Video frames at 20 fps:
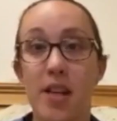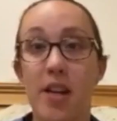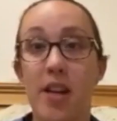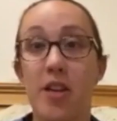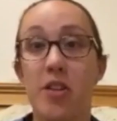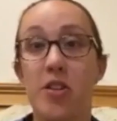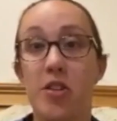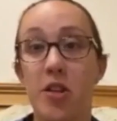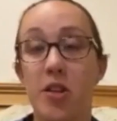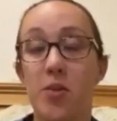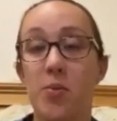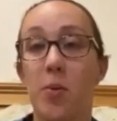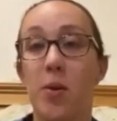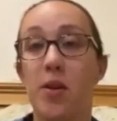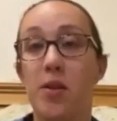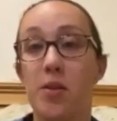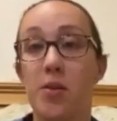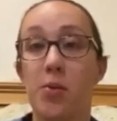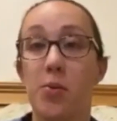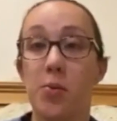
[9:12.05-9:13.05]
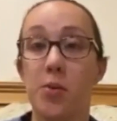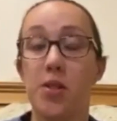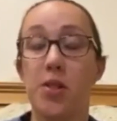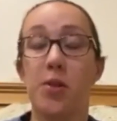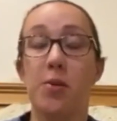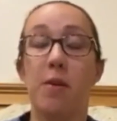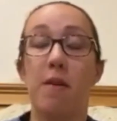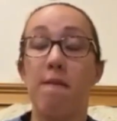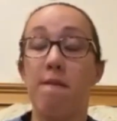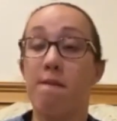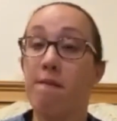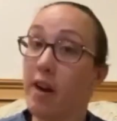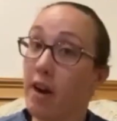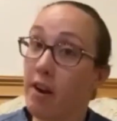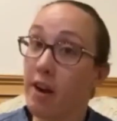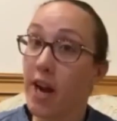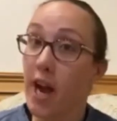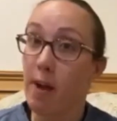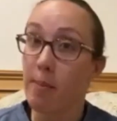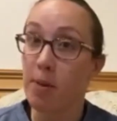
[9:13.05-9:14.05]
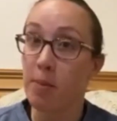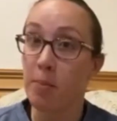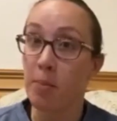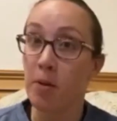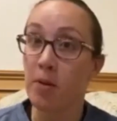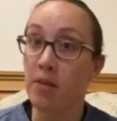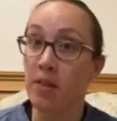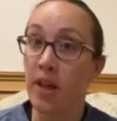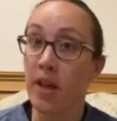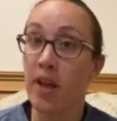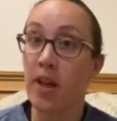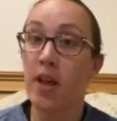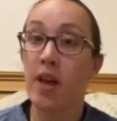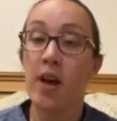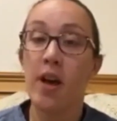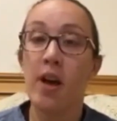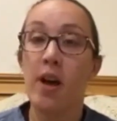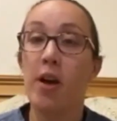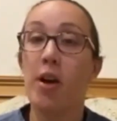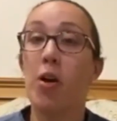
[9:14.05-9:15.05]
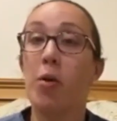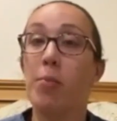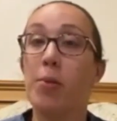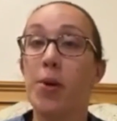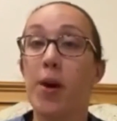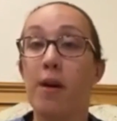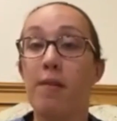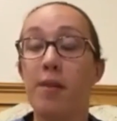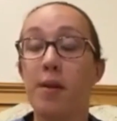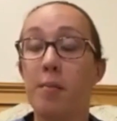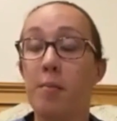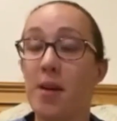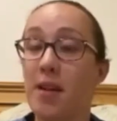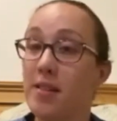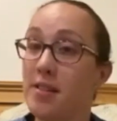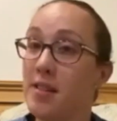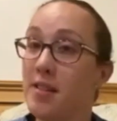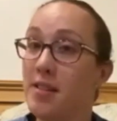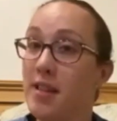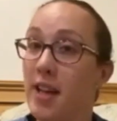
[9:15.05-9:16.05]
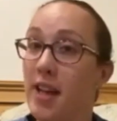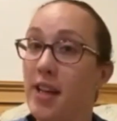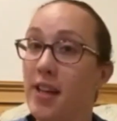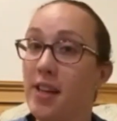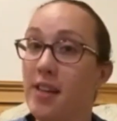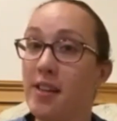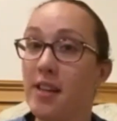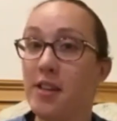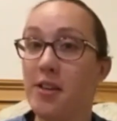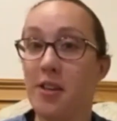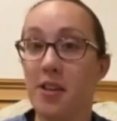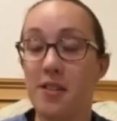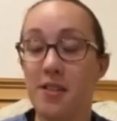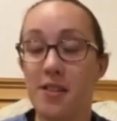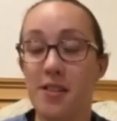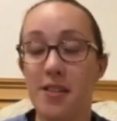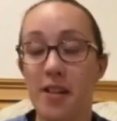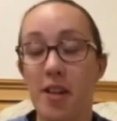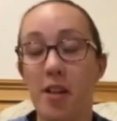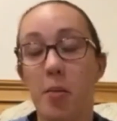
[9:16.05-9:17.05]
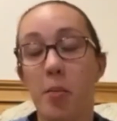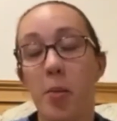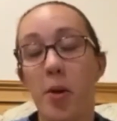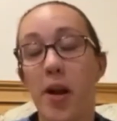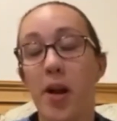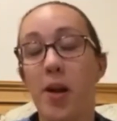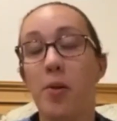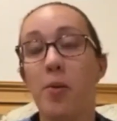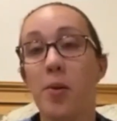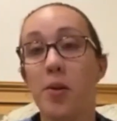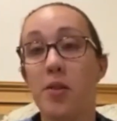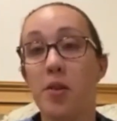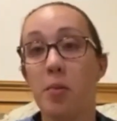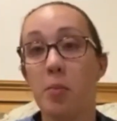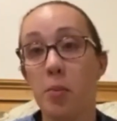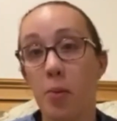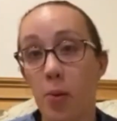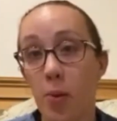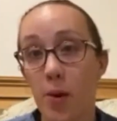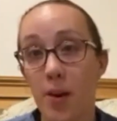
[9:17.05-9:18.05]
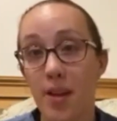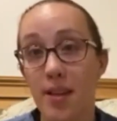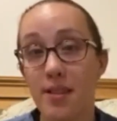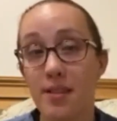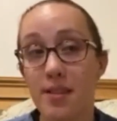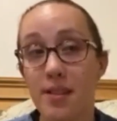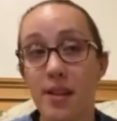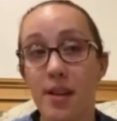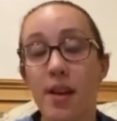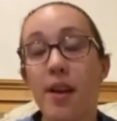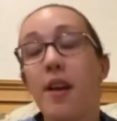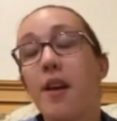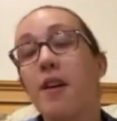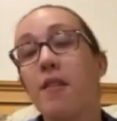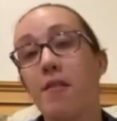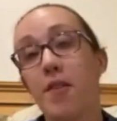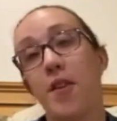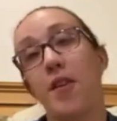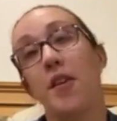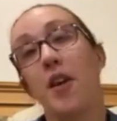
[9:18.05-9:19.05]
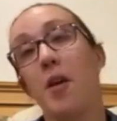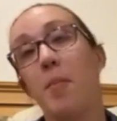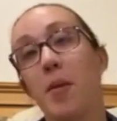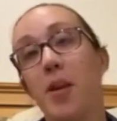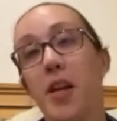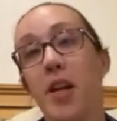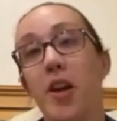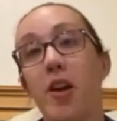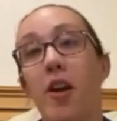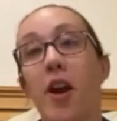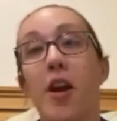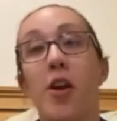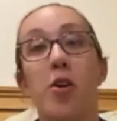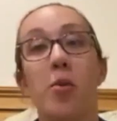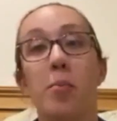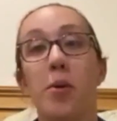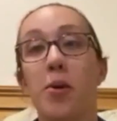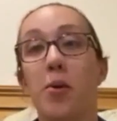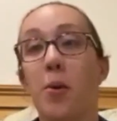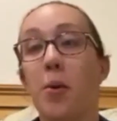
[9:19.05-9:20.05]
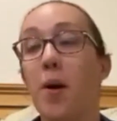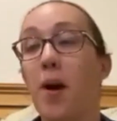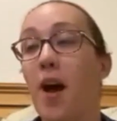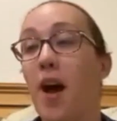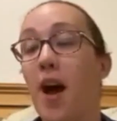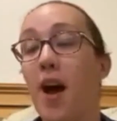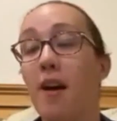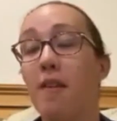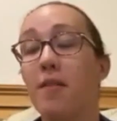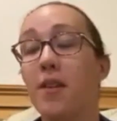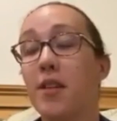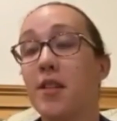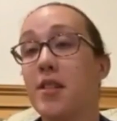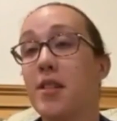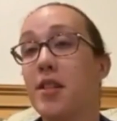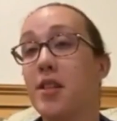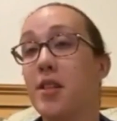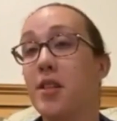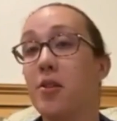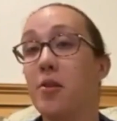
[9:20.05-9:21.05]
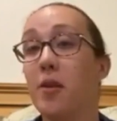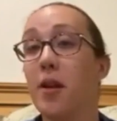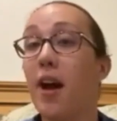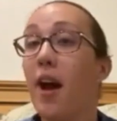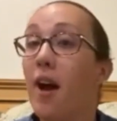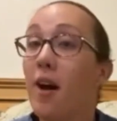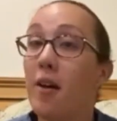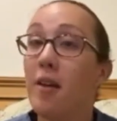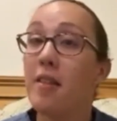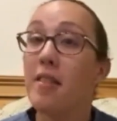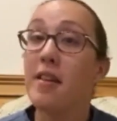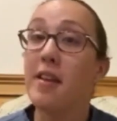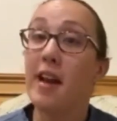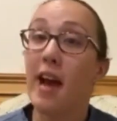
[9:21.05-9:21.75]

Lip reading: And I just wanted to wish you a very happy birthday. I hope you have an amazing day and that you get to celebrate with your boys for the coming year. I hope you have continued health and